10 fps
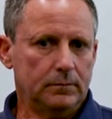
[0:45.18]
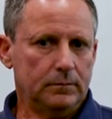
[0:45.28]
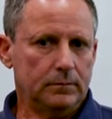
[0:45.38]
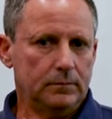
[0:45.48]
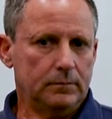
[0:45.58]

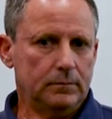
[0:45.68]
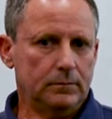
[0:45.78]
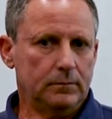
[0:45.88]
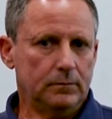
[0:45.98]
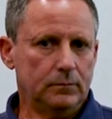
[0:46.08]

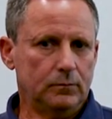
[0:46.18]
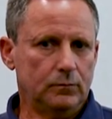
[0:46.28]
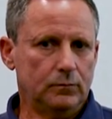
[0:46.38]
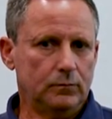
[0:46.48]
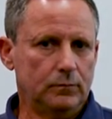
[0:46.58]

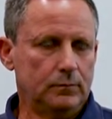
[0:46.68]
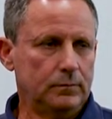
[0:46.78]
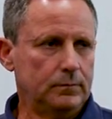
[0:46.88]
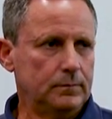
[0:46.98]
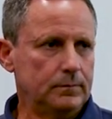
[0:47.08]

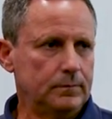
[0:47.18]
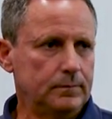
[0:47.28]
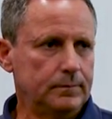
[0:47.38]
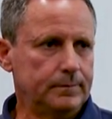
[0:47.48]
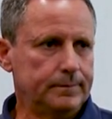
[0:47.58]

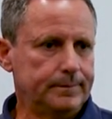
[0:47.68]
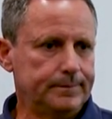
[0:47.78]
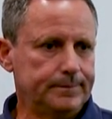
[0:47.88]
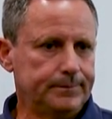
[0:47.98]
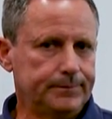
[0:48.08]

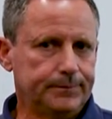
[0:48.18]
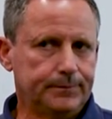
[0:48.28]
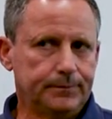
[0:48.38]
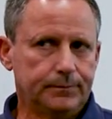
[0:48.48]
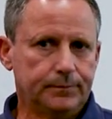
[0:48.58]

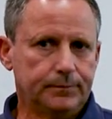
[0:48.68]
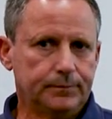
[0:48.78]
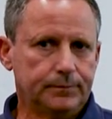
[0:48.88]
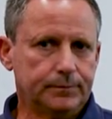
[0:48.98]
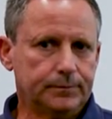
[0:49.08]

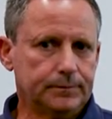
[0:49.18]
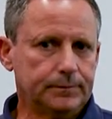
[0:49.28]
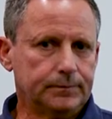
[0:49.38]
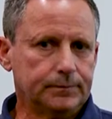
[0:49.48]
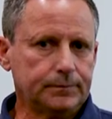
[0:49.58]

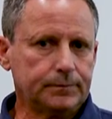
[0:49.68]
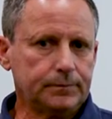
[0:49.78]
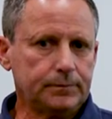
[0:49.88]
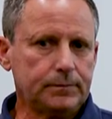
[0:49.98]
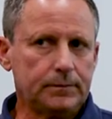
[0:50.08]

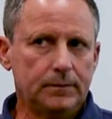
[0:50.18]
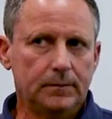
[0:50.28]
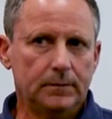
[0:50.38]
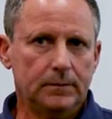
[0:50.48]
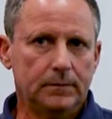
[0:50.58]

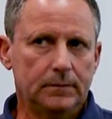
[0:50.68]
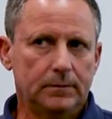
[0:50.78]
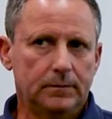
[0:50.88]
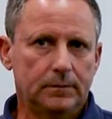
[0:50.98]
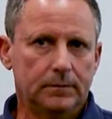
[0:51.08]

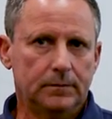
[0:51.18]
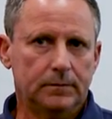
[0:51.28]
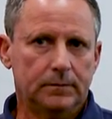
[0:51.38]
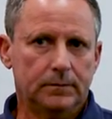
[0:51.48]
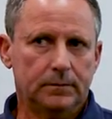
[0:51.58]

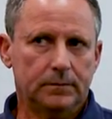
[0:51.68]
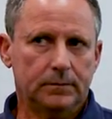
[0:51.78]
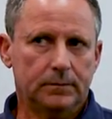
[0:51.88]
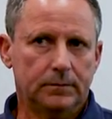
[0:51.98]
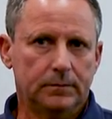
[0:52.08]

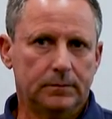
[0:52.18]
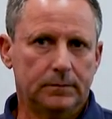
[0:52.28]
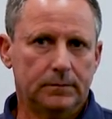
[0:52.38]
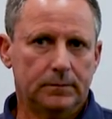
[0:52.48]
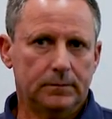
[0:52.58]

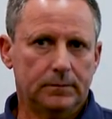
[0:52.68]
(silent)